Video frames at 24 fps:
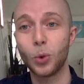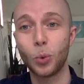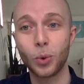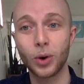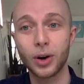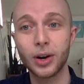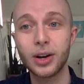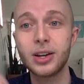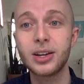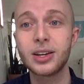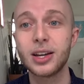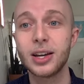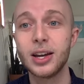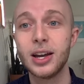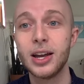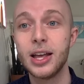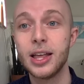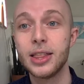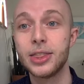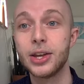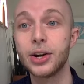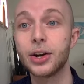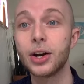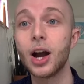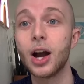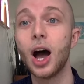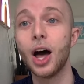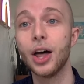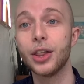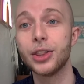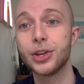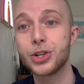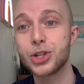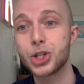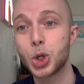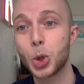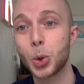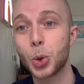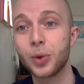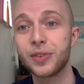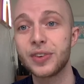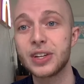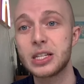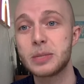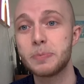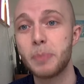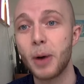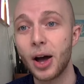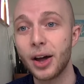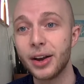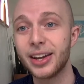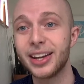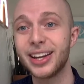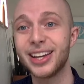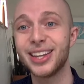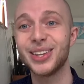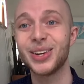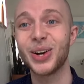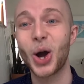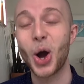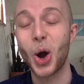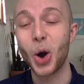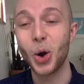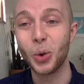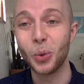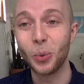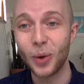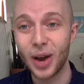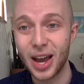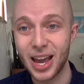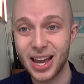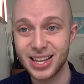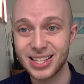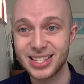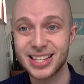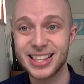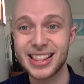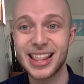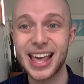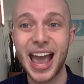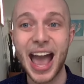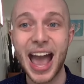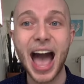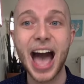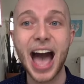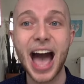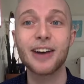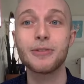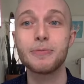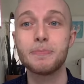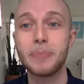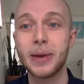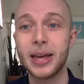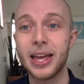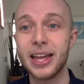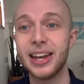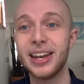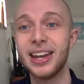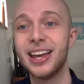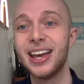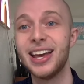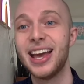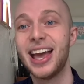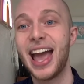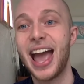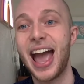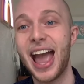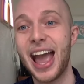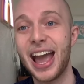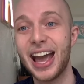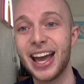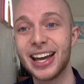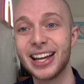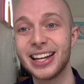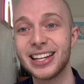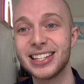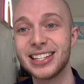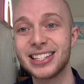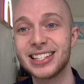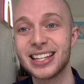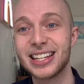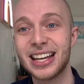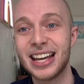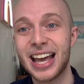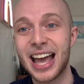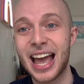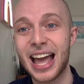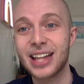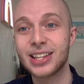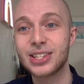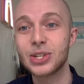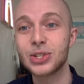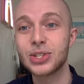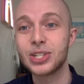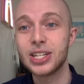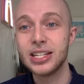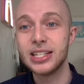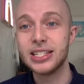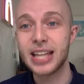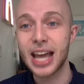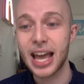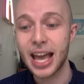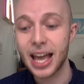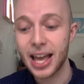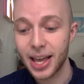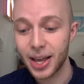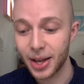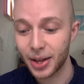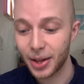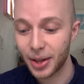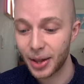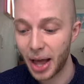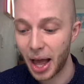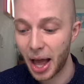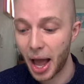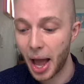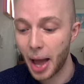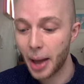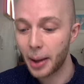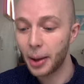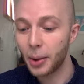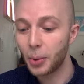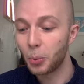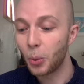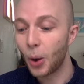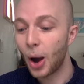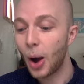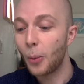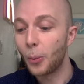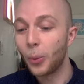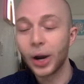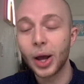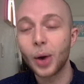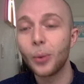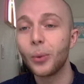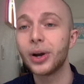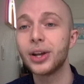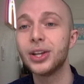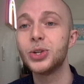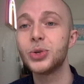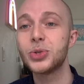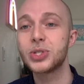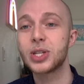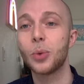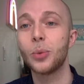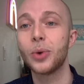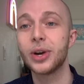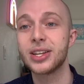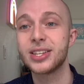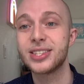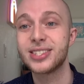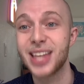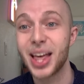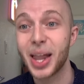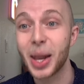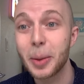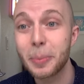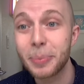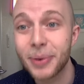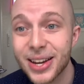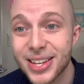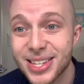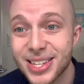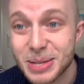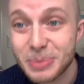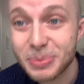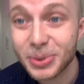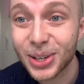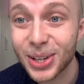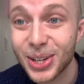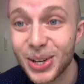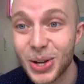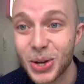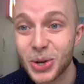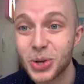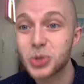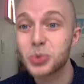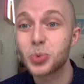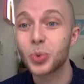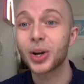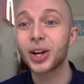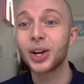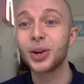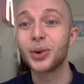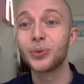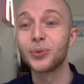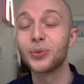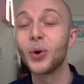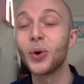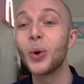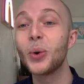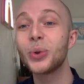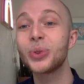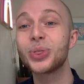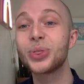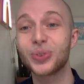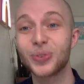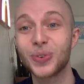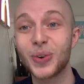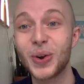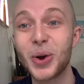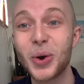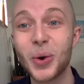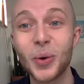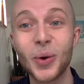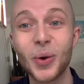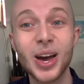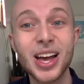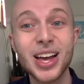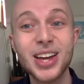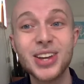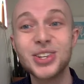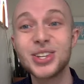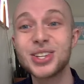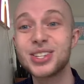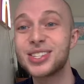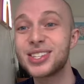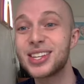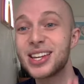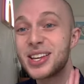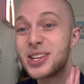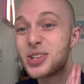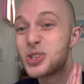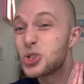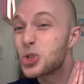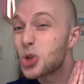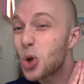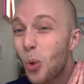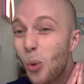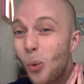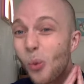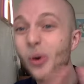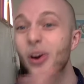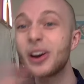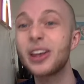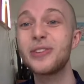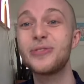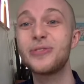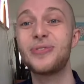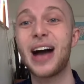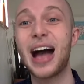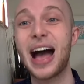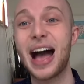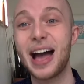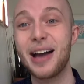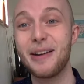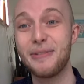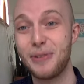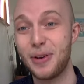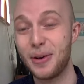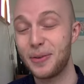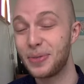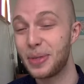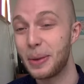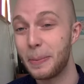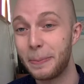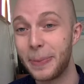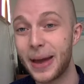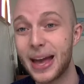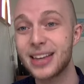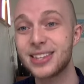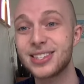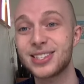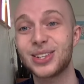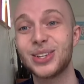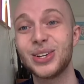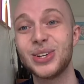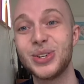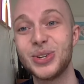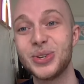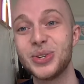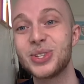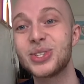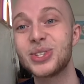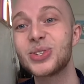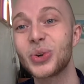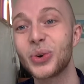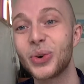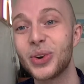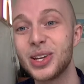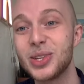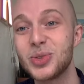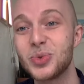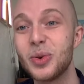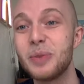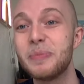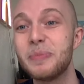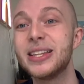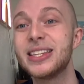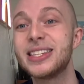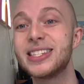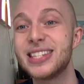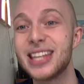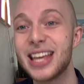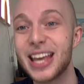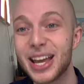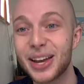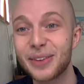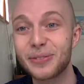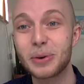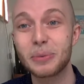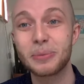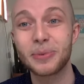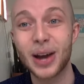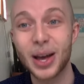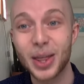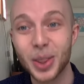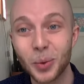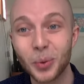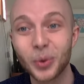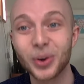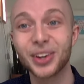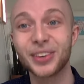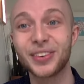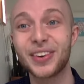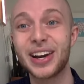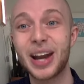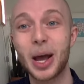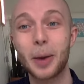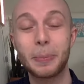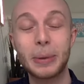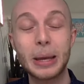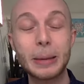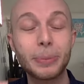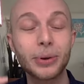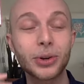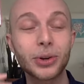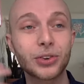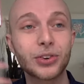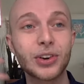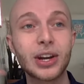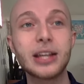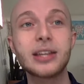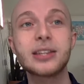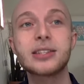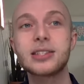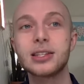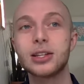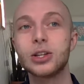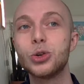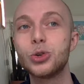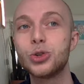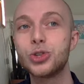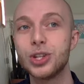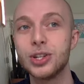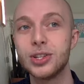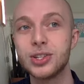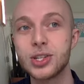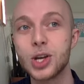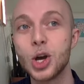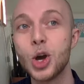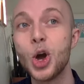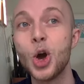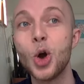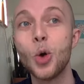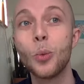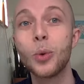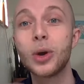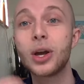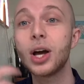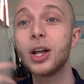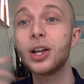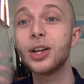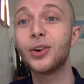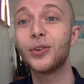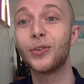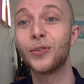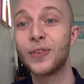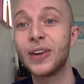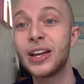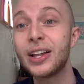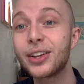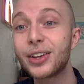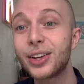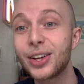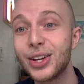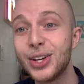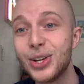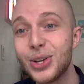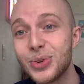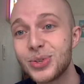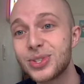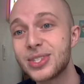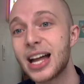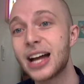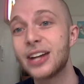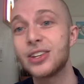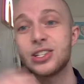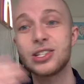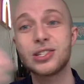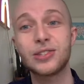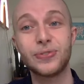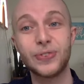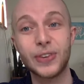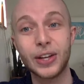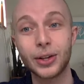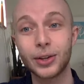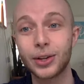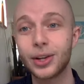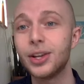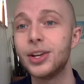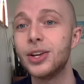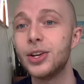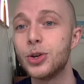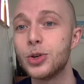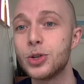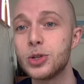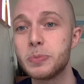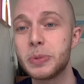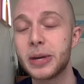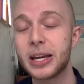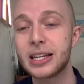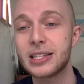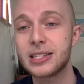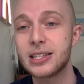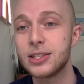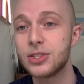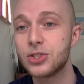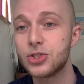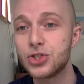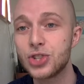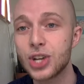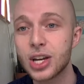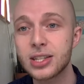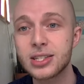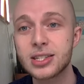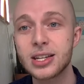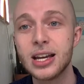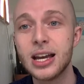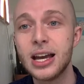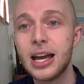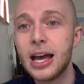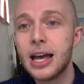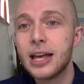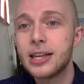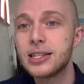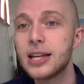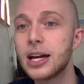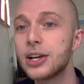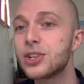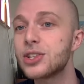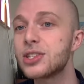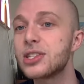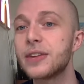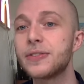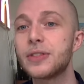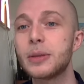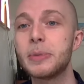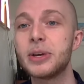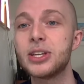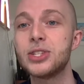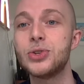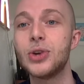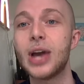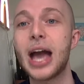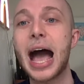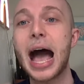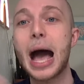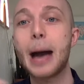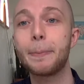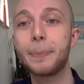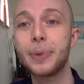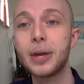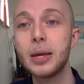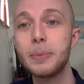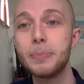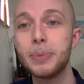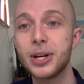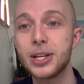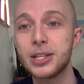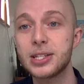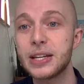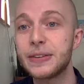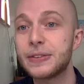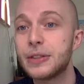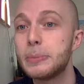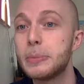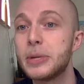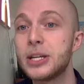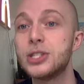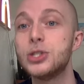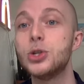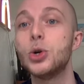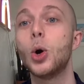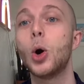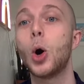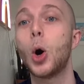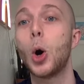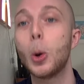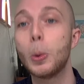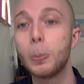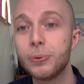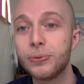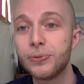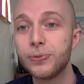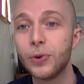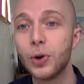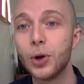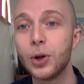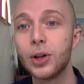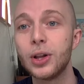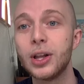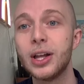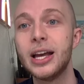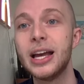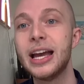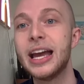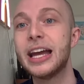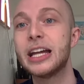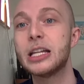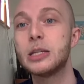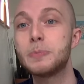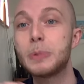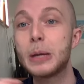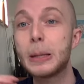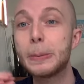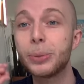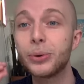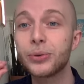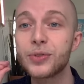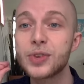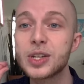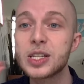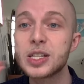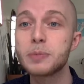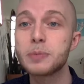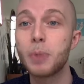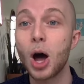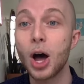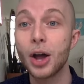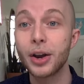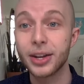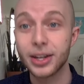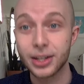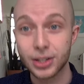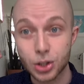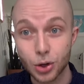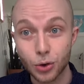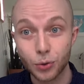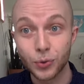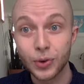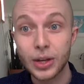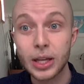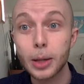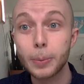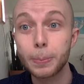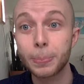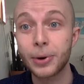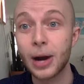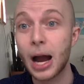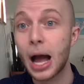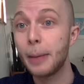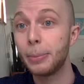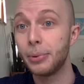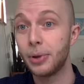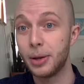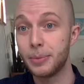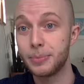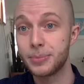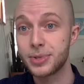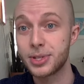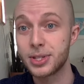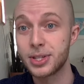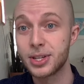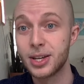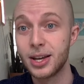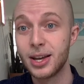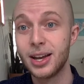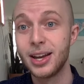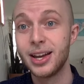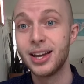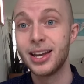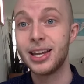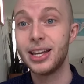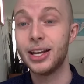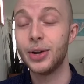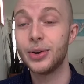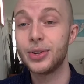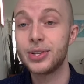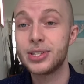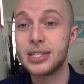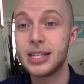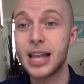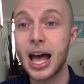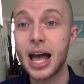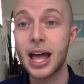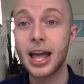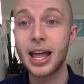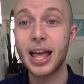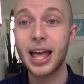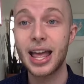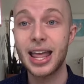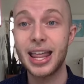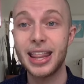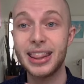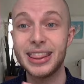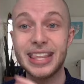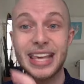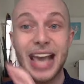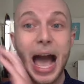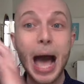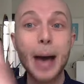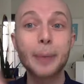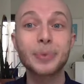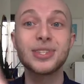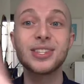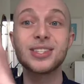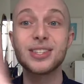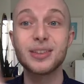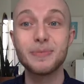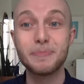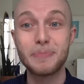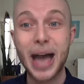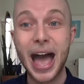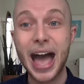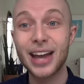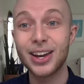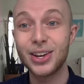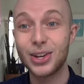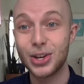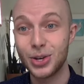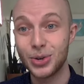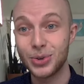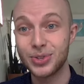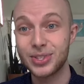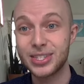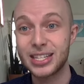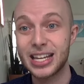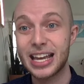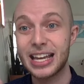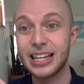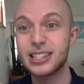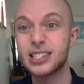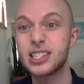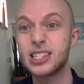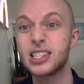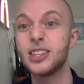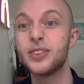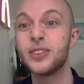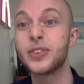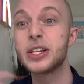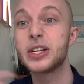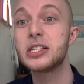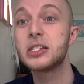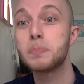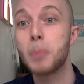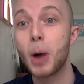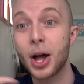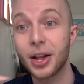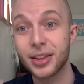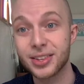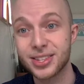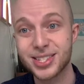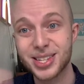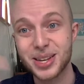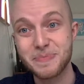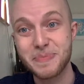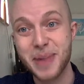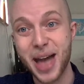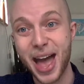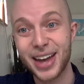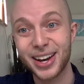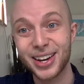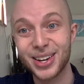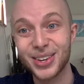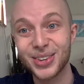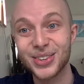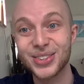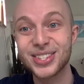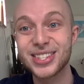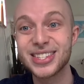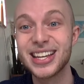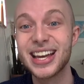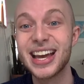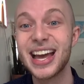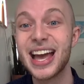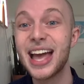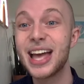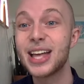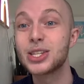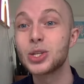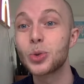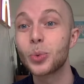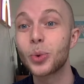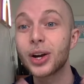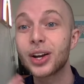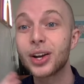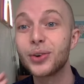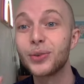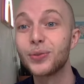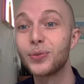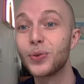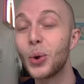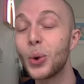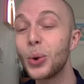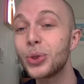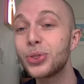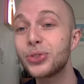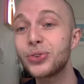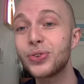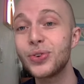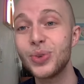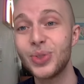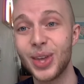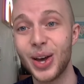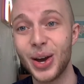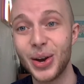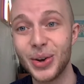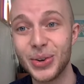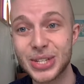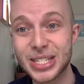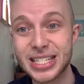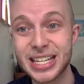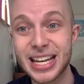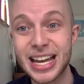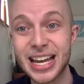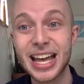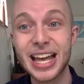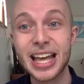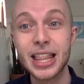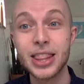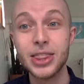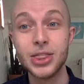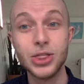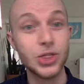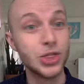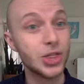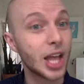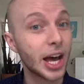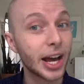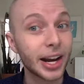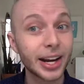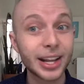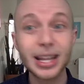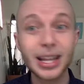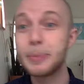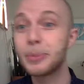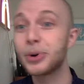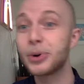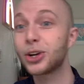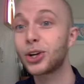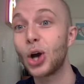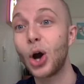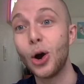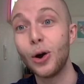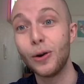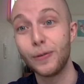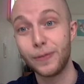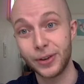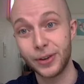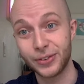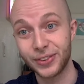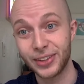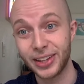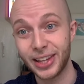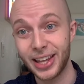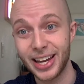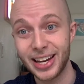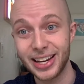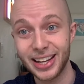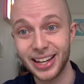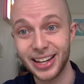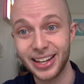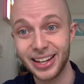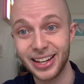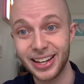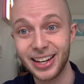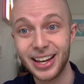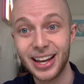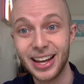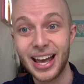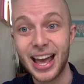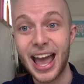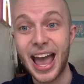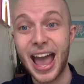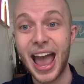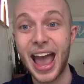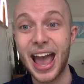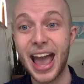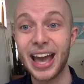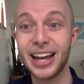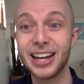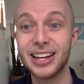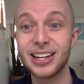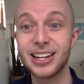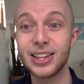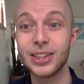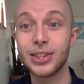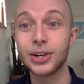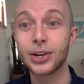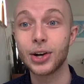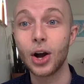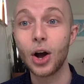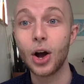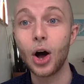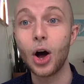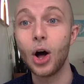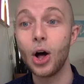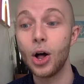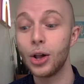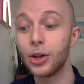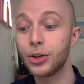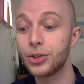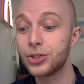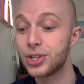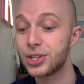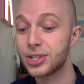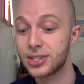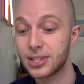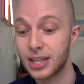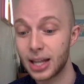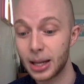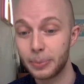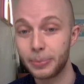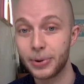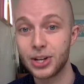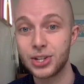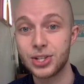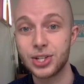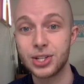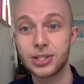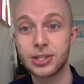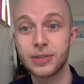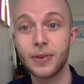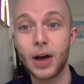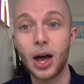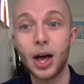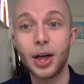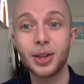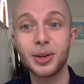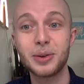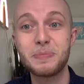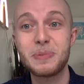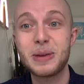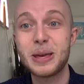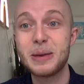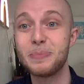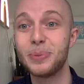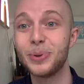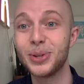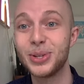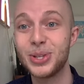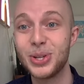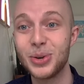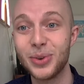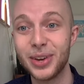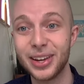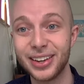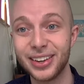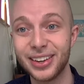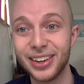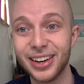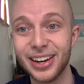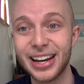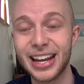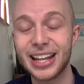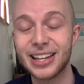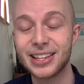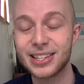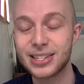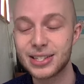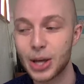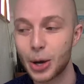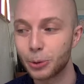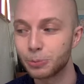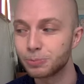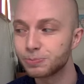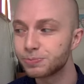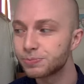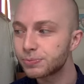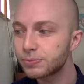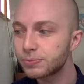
work, there are others who are responding in their own ways, and they have been. And, and so today, I, what I want to do is I want to celebrate some good news. We're going to roll through just 25 of the best good news stories we've been seeing from around the world right now. People creating solutions. We call it real good news, not just feel good news, because it's just it's not just stuff that makes you happy, but it's stuff that makes you hopeful. It's people responding to real problems. You know, it's not the absence of bad news, it's the response to bad news. So we're going to roll through those. None of them are COVID related, and they're all just celebrations of other people doing good. And so